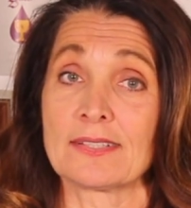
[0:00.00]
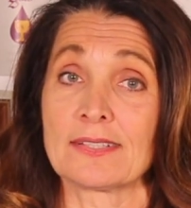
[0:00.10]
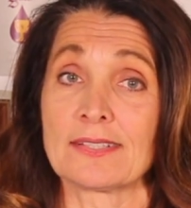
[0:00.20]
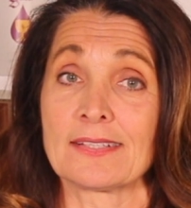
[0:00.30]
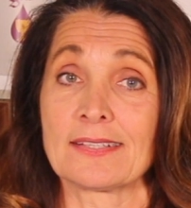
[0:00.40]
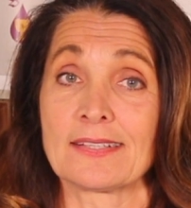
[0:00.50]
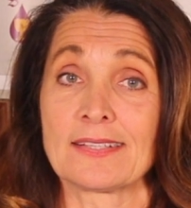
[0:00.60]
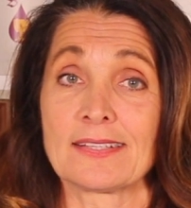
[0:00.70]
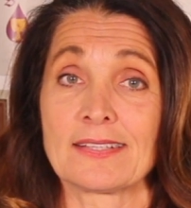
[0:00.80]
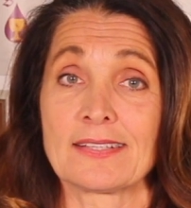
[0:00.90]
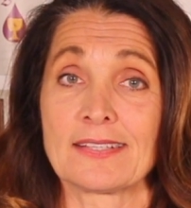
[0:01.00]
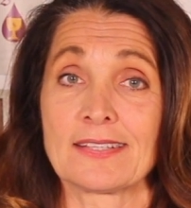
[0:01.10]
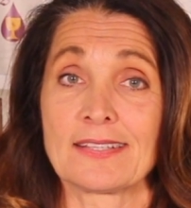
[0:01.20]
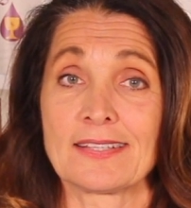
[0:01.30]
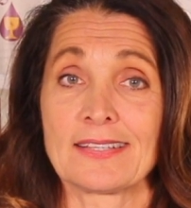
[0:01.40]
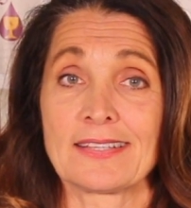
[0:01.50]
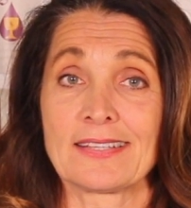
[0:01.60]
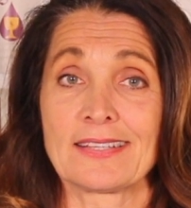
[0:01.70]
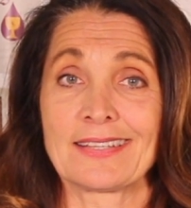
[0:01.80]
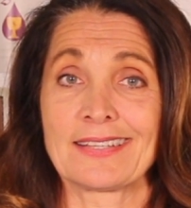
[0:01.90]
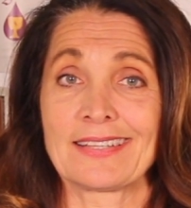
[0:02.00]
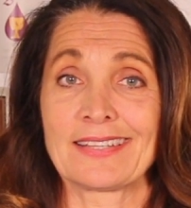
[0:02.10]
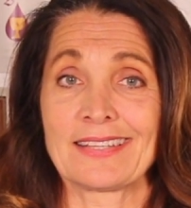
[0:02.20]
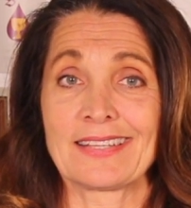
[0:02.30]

(silence)